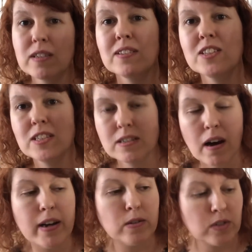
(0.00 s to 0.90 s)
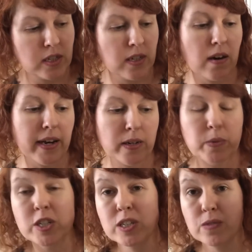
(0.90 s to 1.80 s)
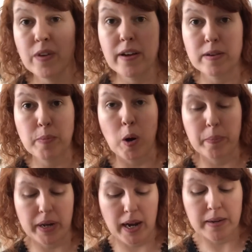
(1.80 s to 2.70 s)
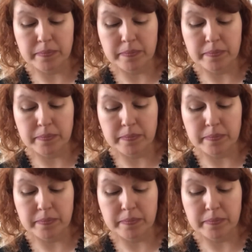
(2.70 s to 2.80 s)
style design, which is very popular.